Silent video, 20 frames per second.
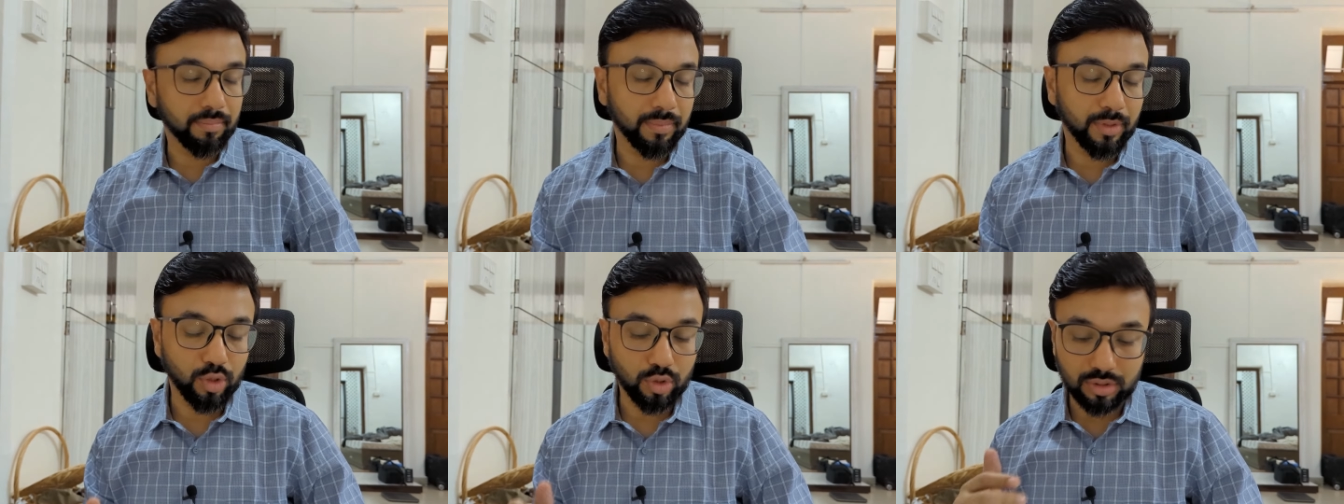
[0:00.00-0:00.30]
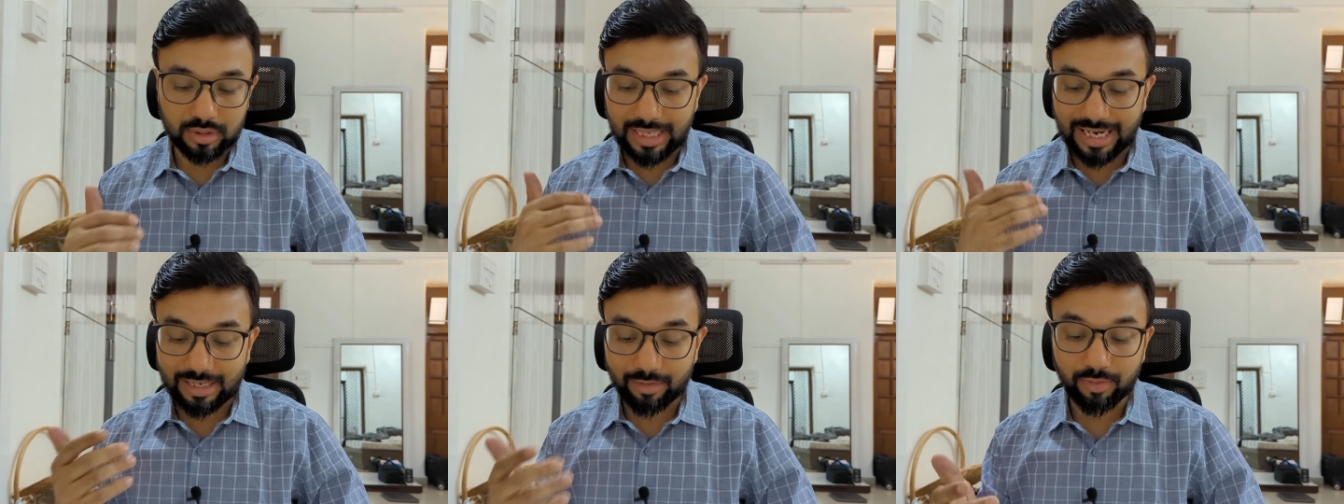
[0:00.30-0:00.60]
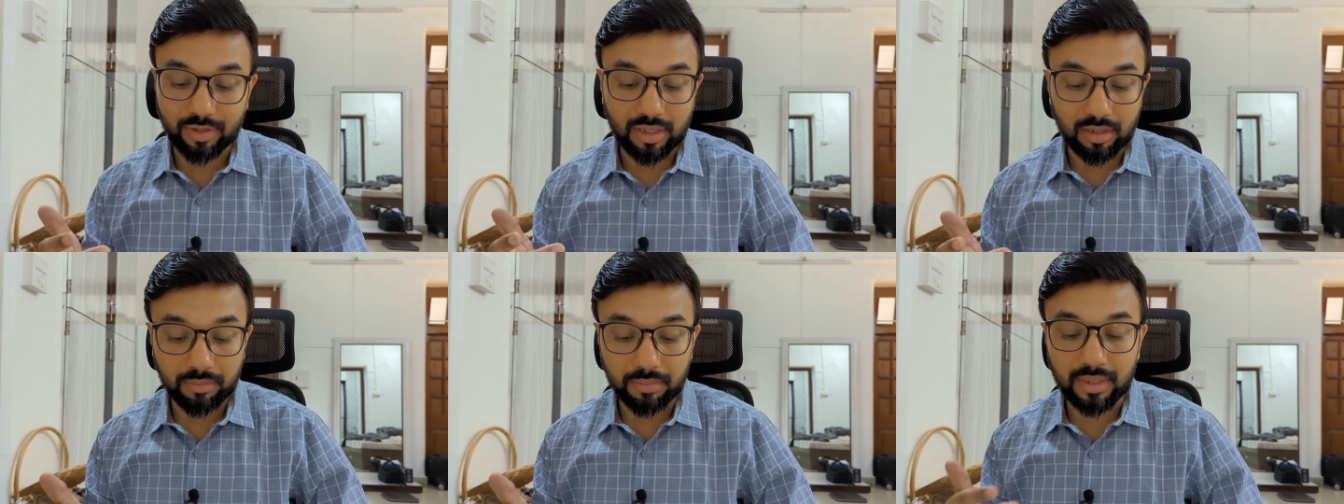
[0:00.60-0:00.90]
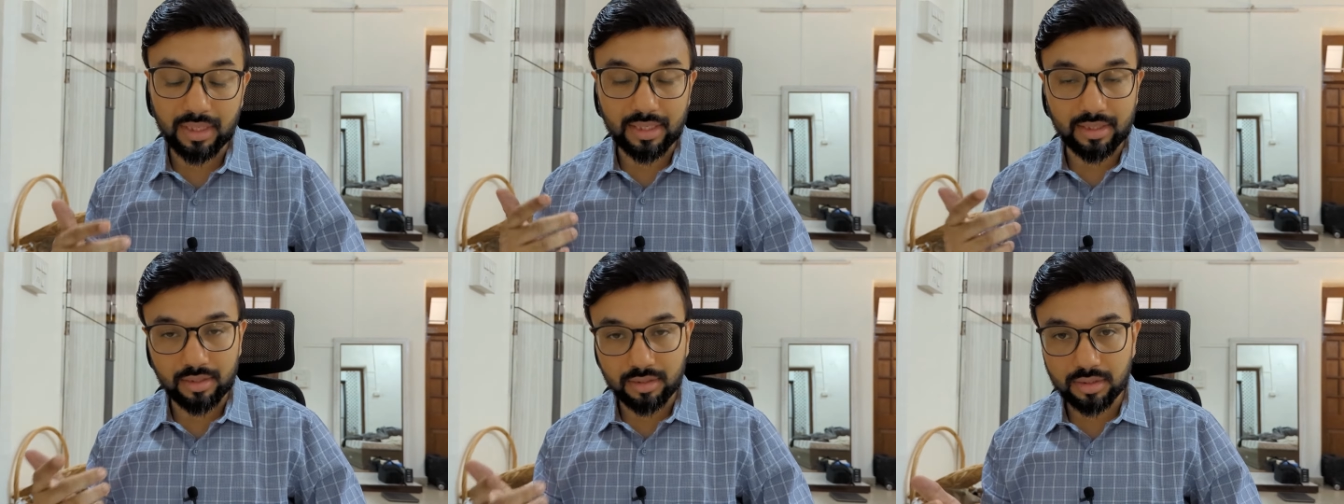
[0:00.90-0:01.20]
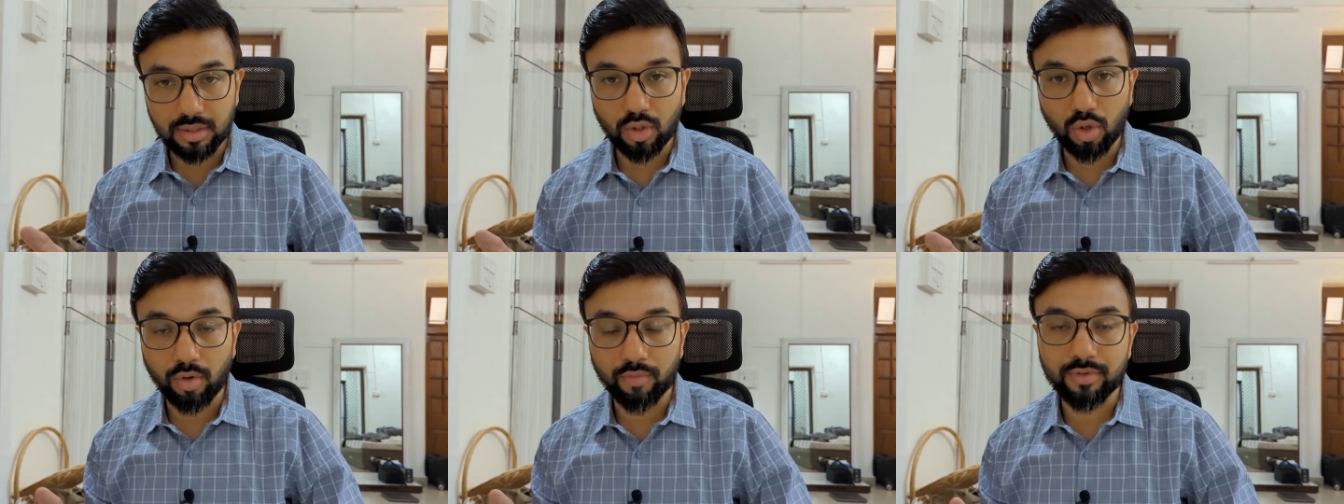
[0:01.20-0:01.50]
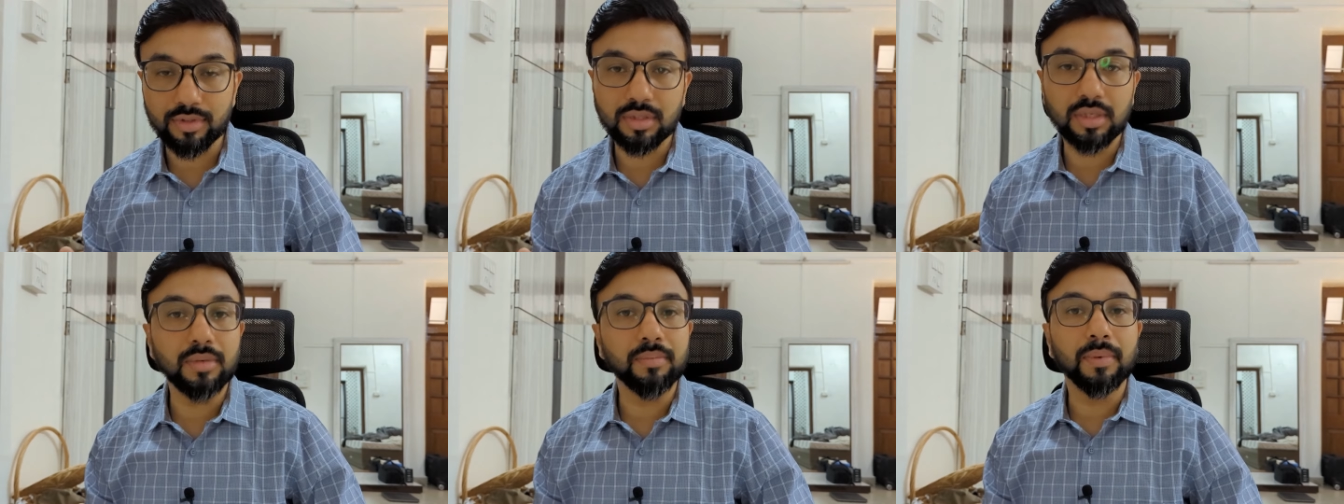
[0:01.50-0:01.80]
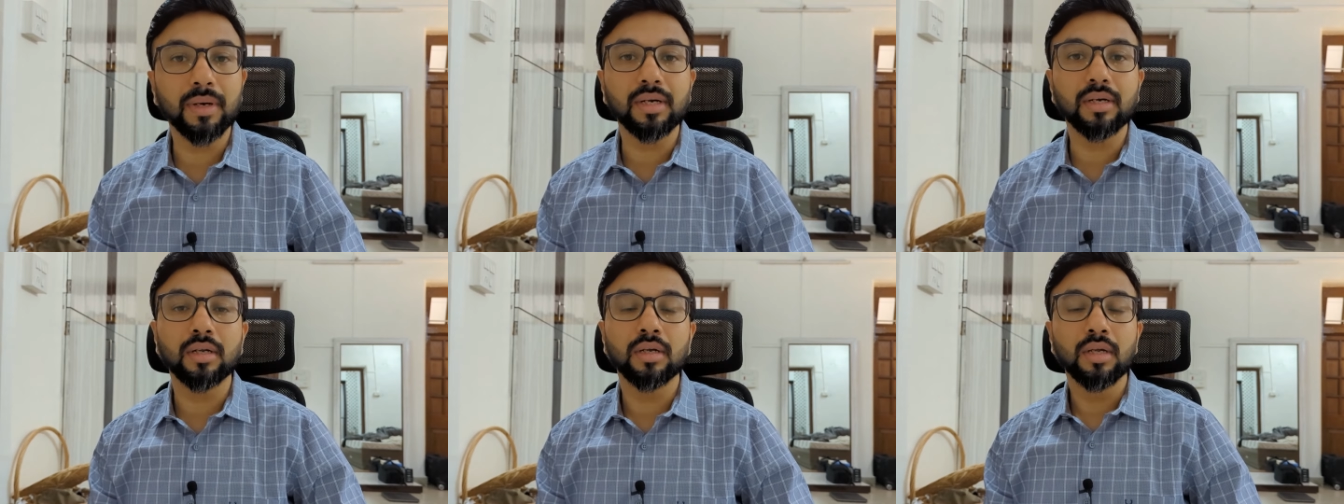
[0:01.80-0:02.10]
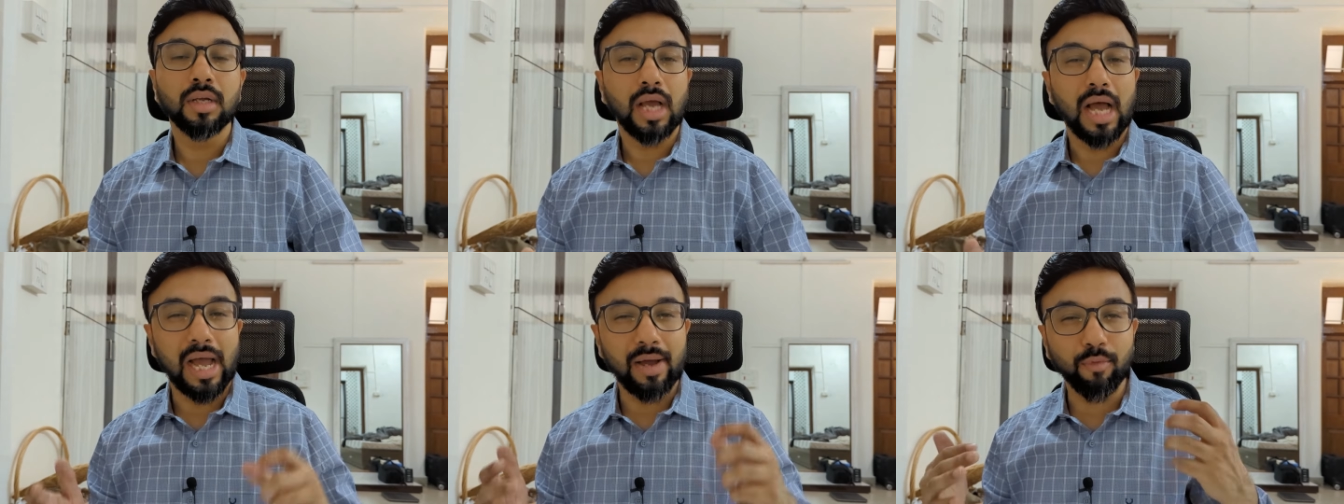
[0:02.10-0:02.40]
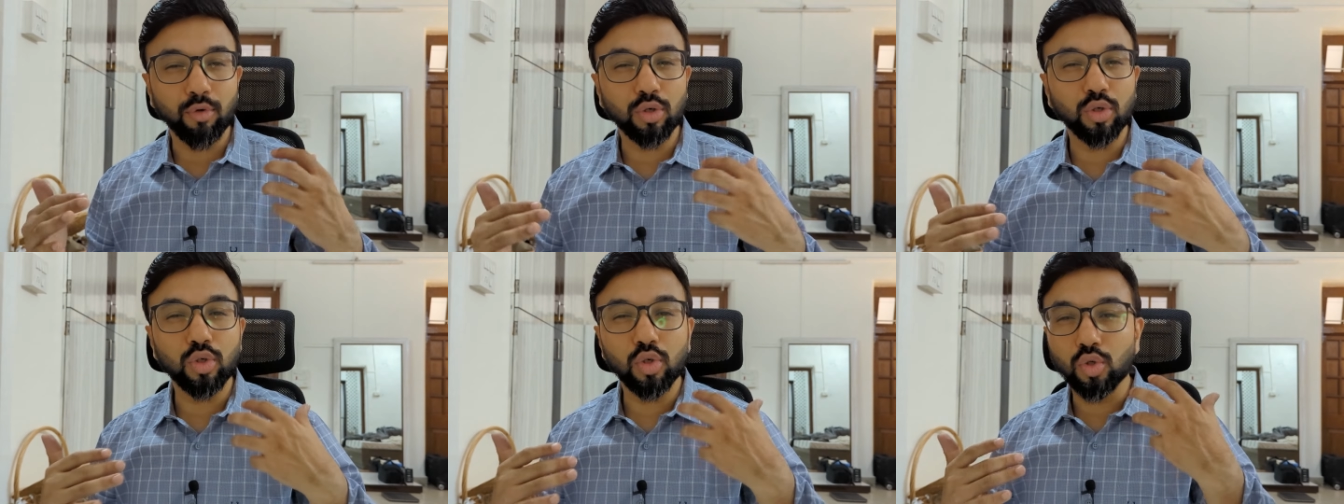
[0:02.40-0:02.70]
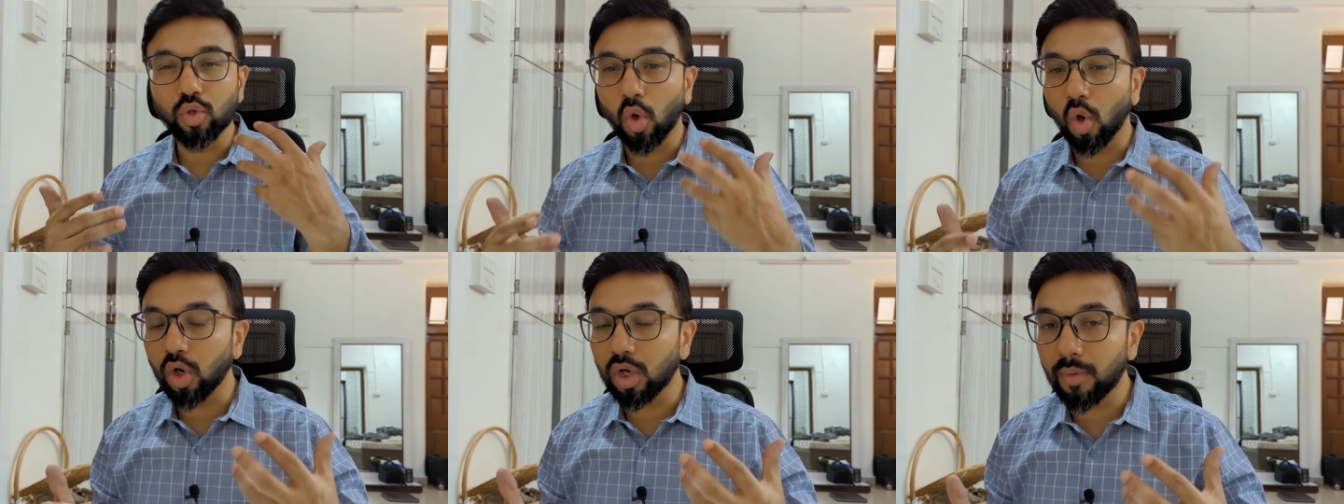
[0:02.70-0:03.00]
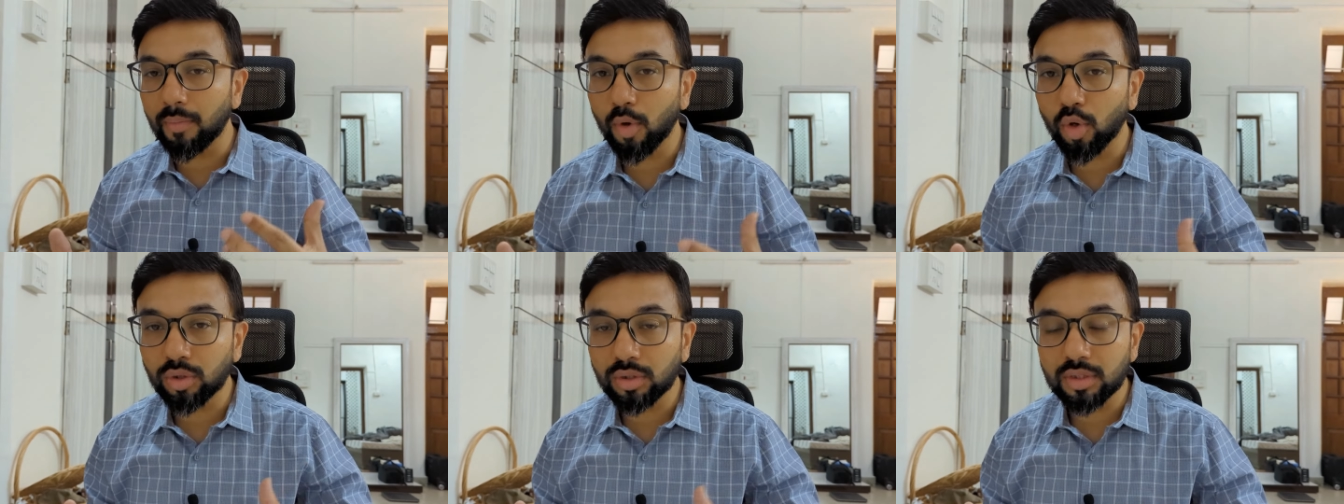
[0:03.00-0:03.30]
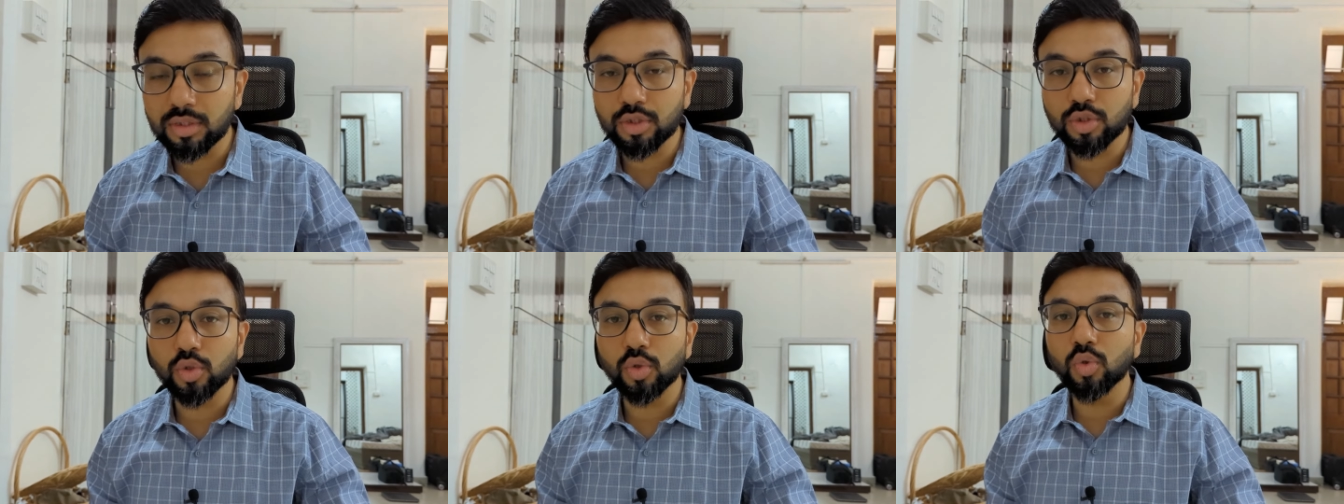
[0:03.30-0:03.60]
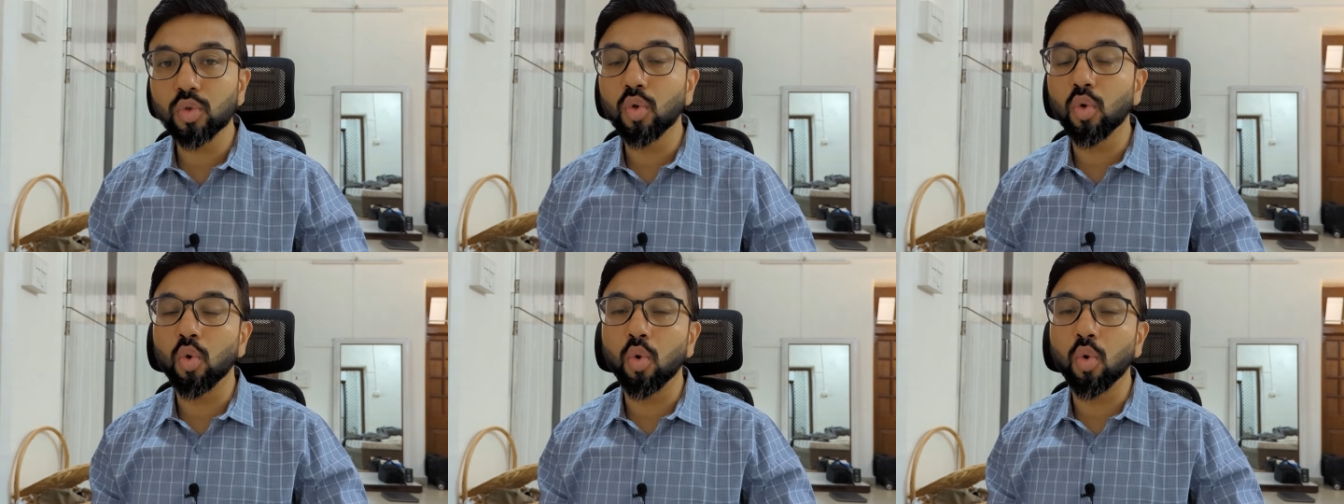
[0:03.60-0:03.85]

because that way it will be easier obviously, but I wanted to talk about this to you.